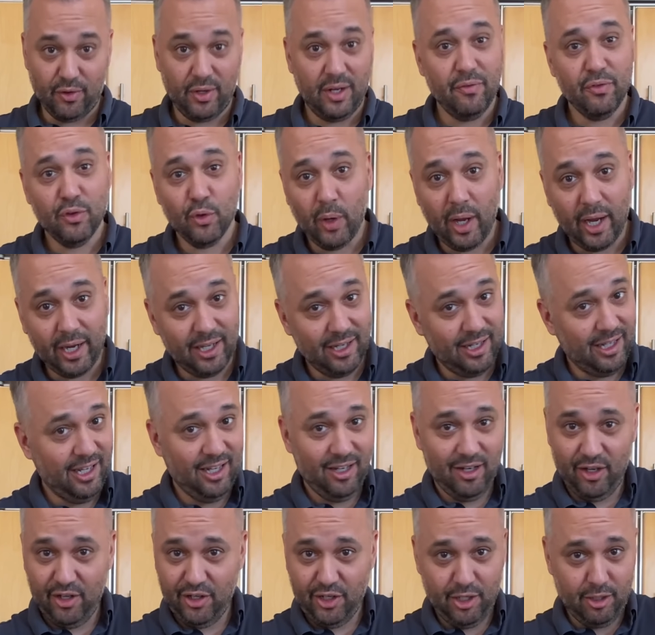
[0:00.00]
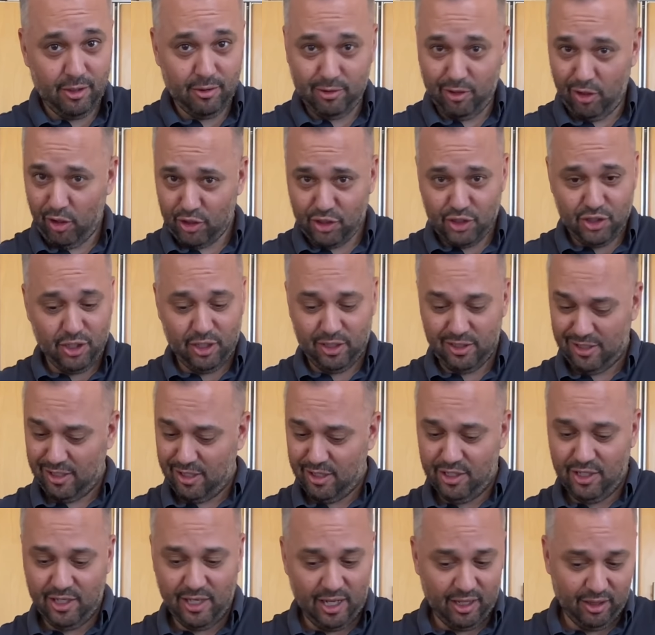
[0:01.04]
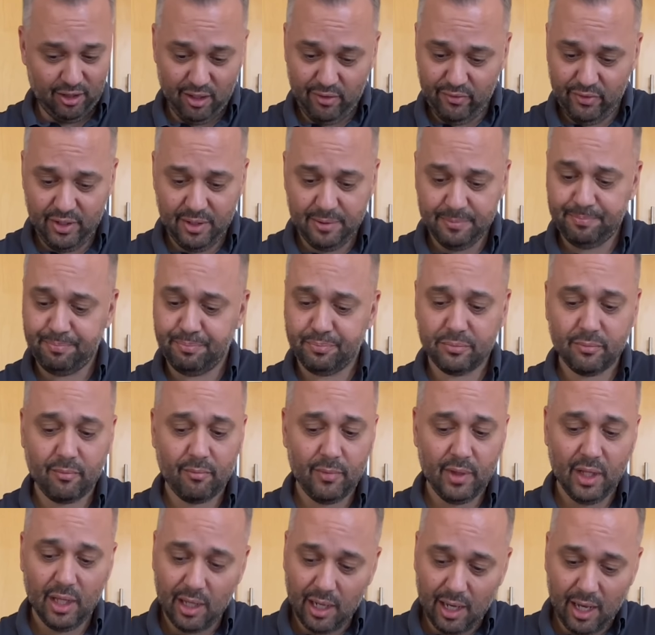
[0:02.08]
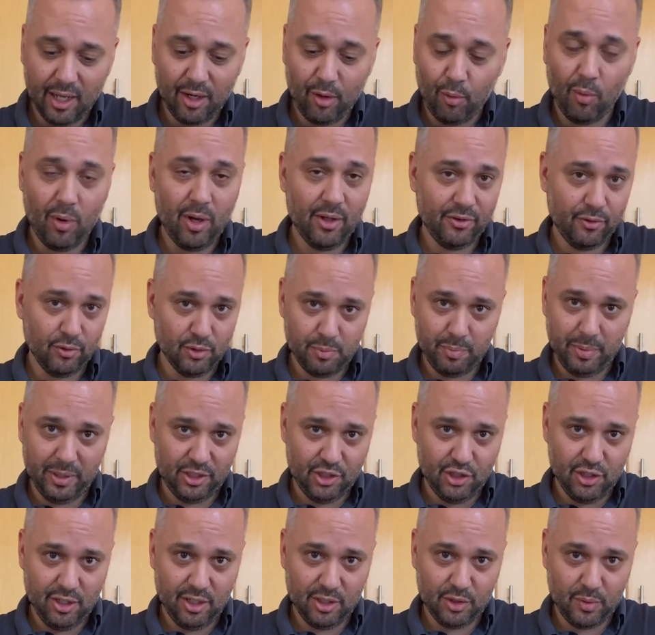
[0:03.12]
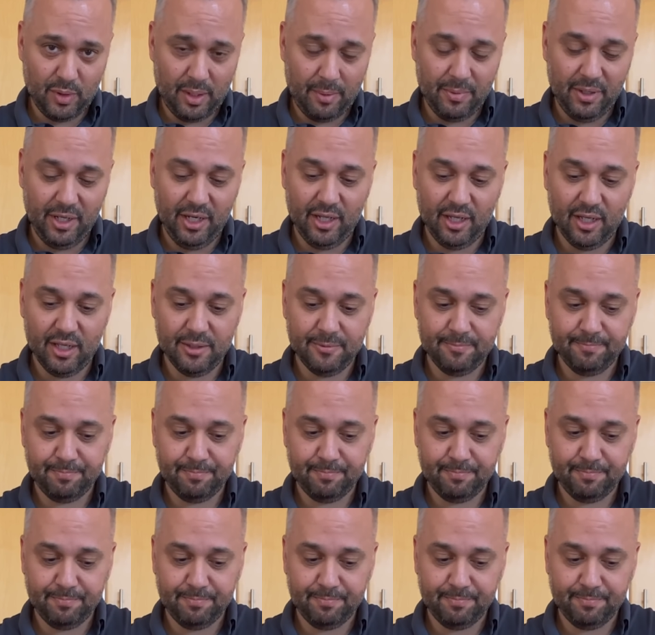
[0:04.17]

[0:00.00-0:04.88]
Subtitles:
Even though I could eat onion, large chunks of onion, I love it, I don't want those big chunks when I'm eating it.